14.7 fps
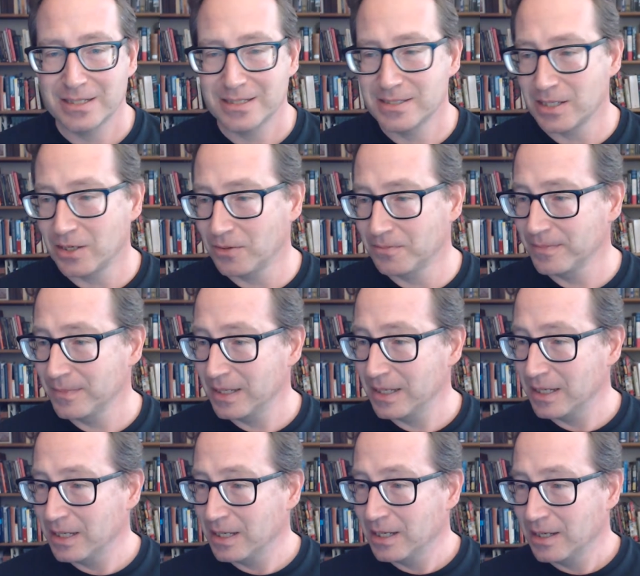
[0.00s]
So
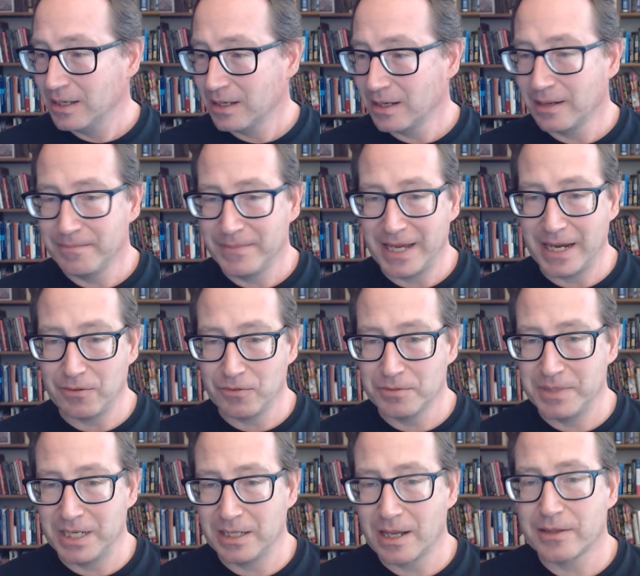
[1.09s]
that would
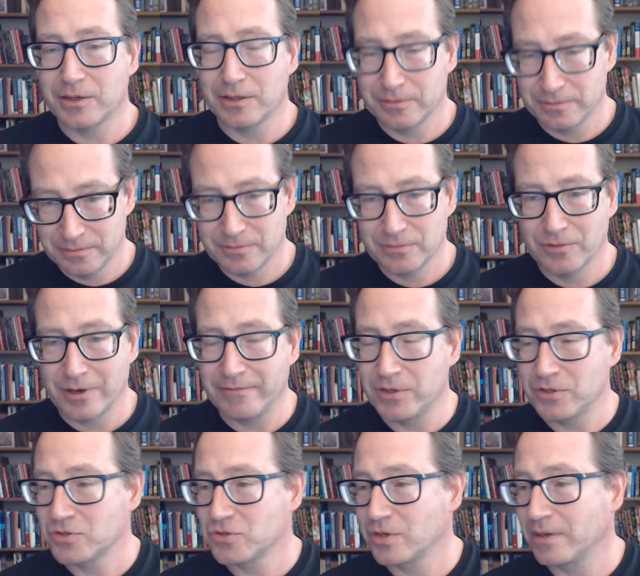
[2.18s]
be another
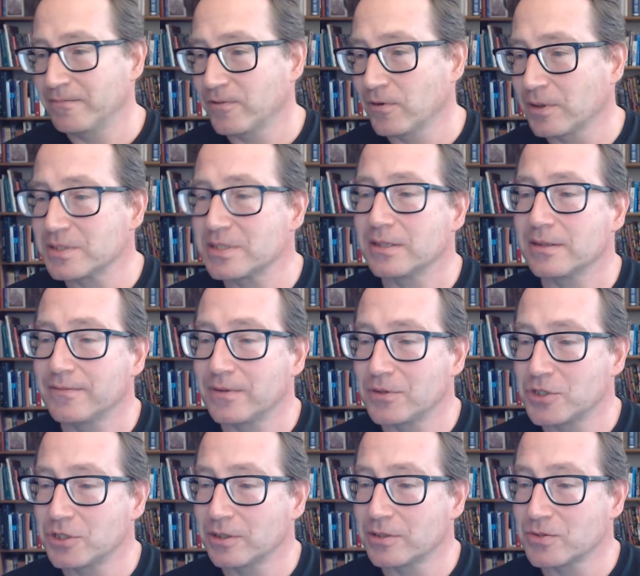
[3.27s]
revenue stream for us in the
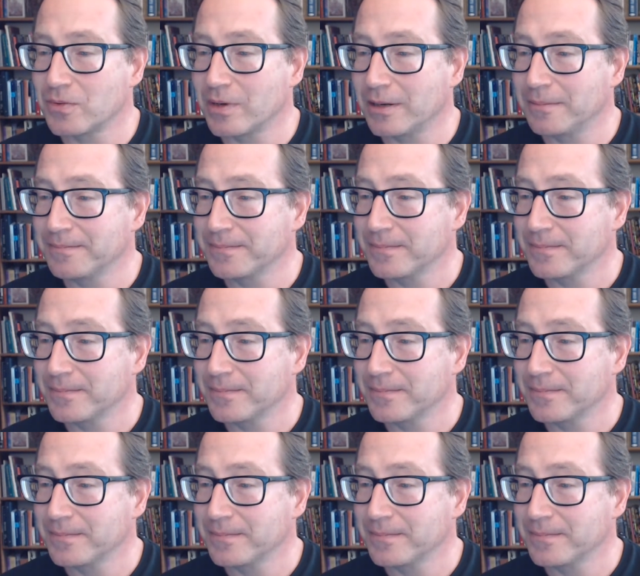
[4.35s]
future as well.